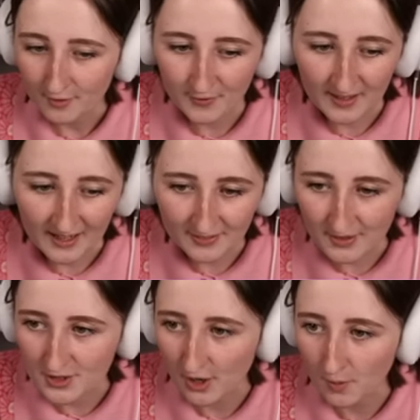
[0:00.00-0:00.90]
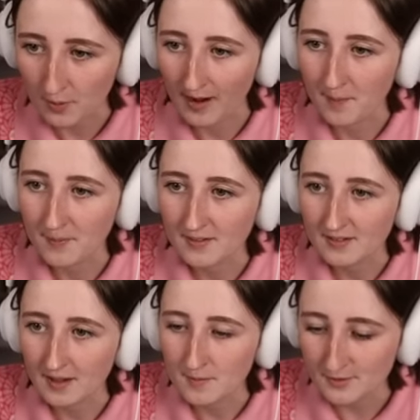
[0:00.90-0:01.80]
Forget the dough prep.
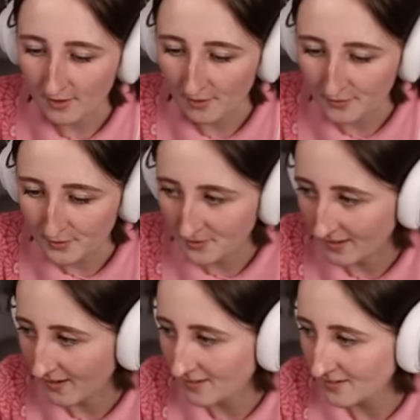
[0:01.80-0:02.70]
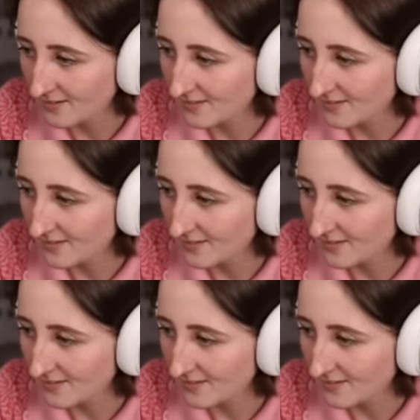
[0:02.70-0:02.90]
Come start a food sale.